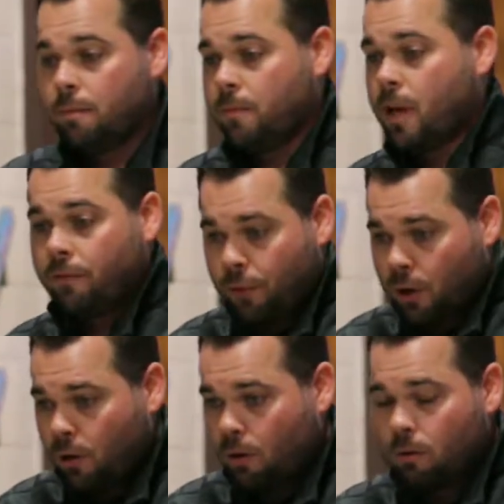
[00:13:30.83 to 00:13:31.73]
none for
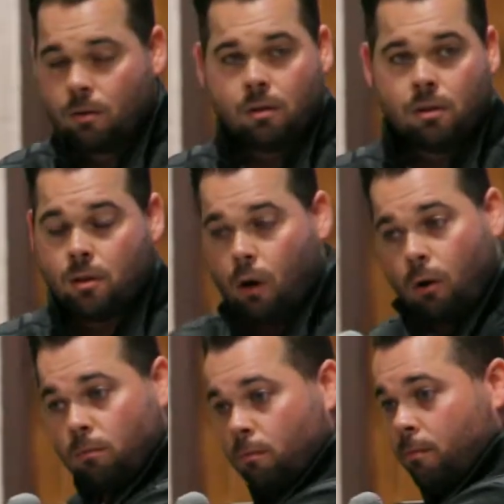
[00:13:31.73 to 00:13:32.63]
you.
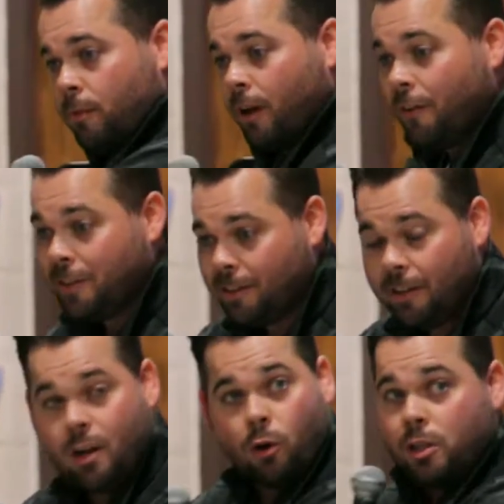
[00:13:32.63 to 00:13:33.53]
No,
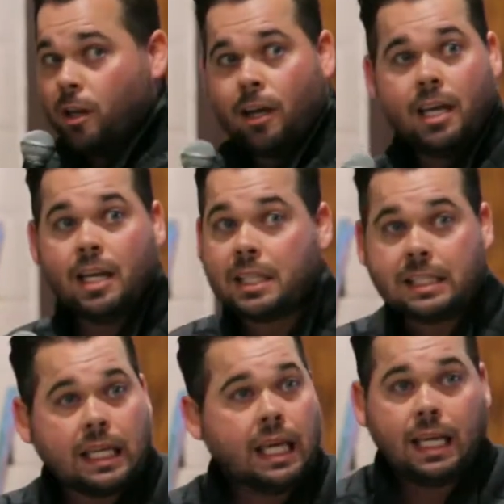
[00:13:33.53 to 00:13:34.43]
no, he
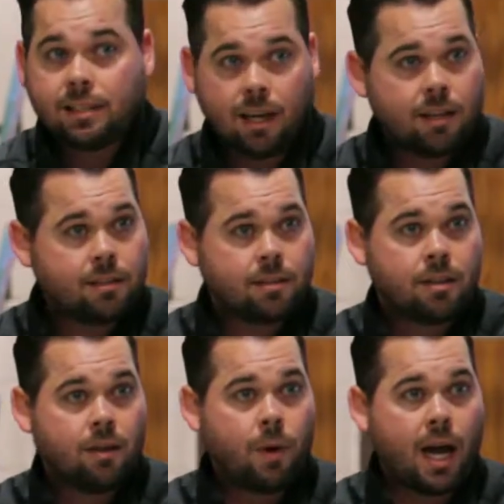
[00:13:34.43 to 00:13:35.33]
doesn't tease us,
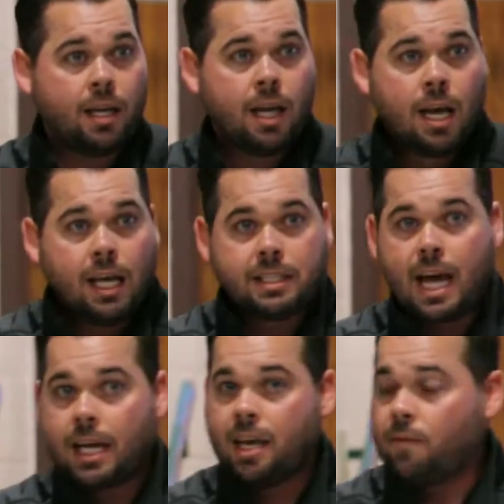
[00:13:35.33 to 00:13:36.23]
right? He's
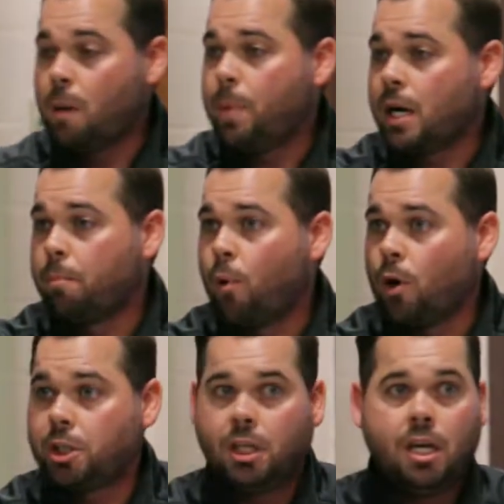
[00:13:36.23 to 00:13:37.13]
not giving a bigger
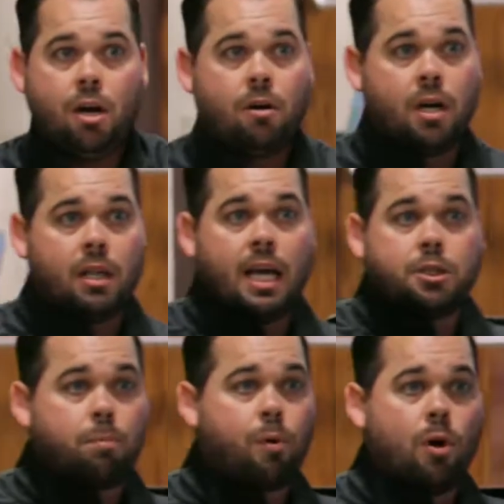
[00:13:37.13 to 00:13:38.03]
portion here and a
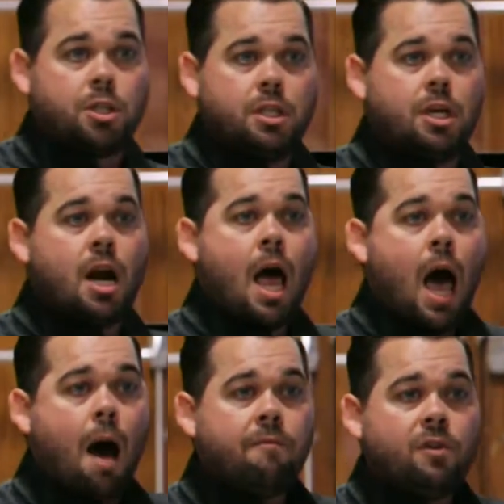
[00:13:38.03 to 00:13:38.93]
lesser portion here.
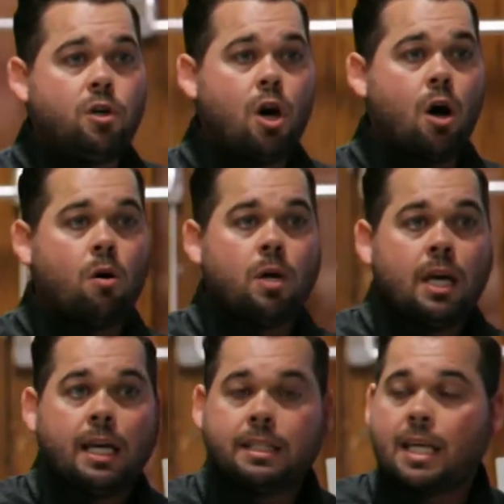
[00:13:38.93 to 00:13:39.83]
How many of you know
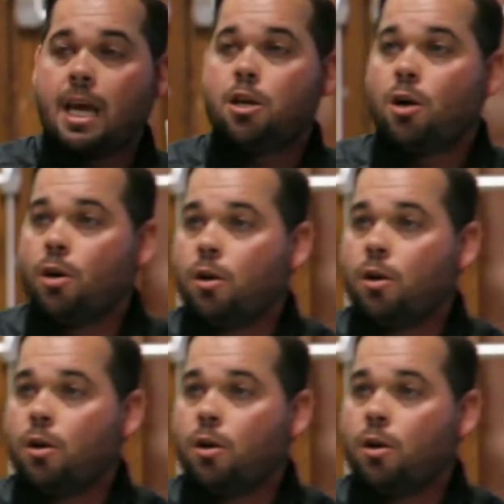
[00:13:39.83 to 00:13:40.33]
he's saying, no,